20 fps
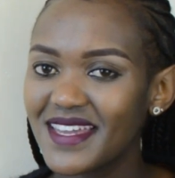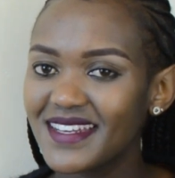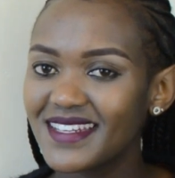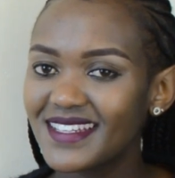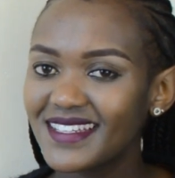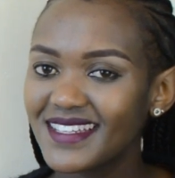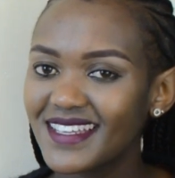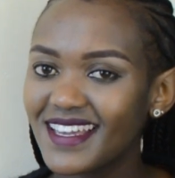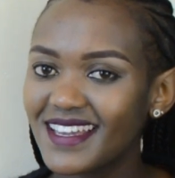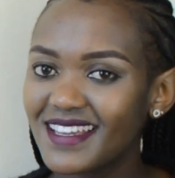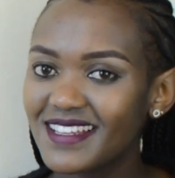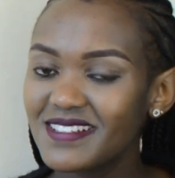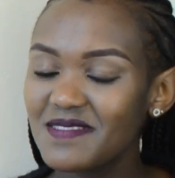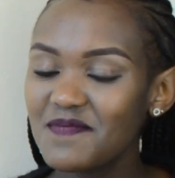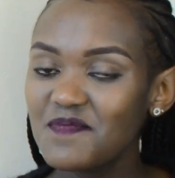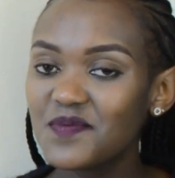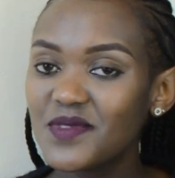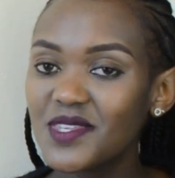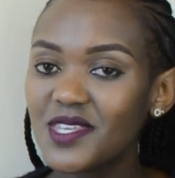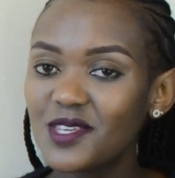And again,
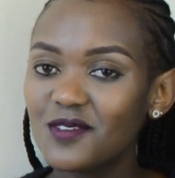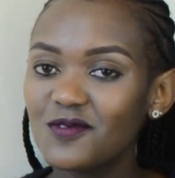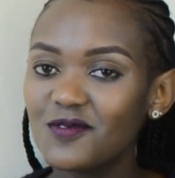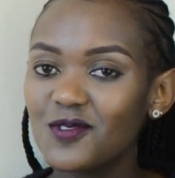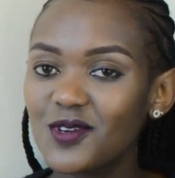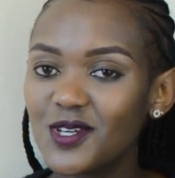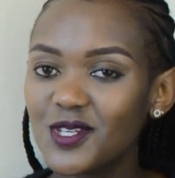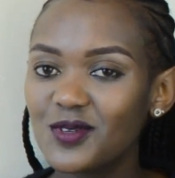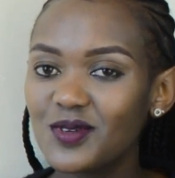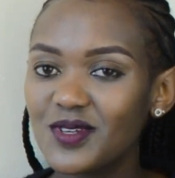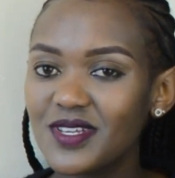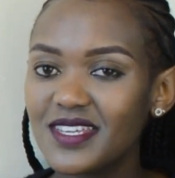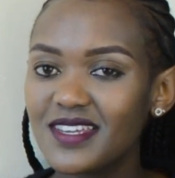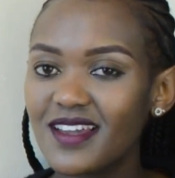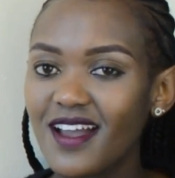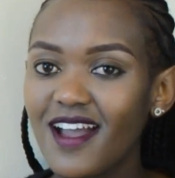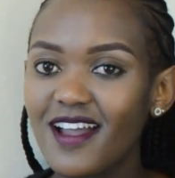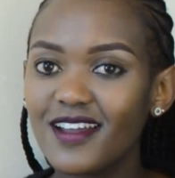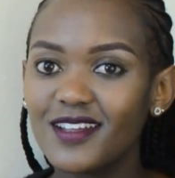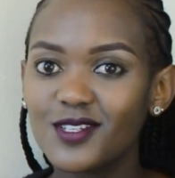if you're new
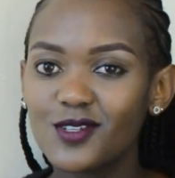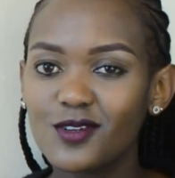here,